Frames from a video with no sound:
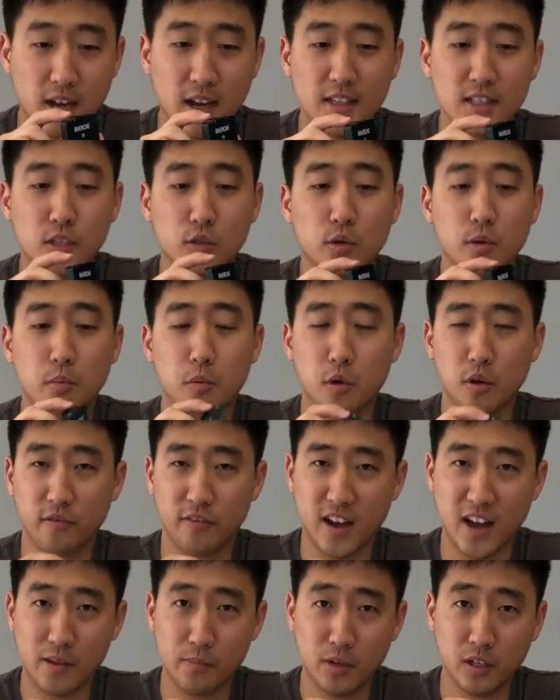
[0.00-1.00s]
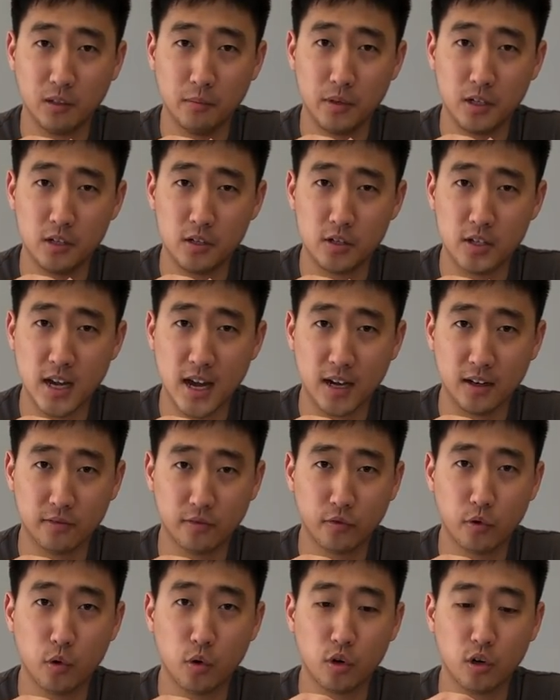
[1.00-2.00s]
It has a three point five millimeter jack
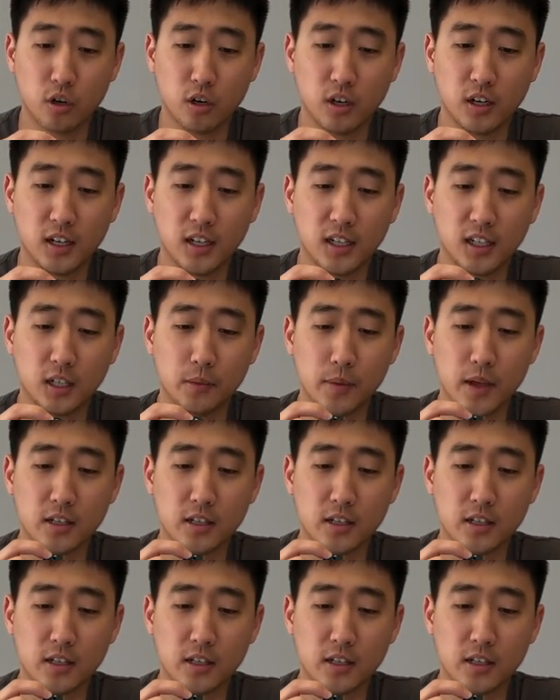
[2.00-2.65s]
for um,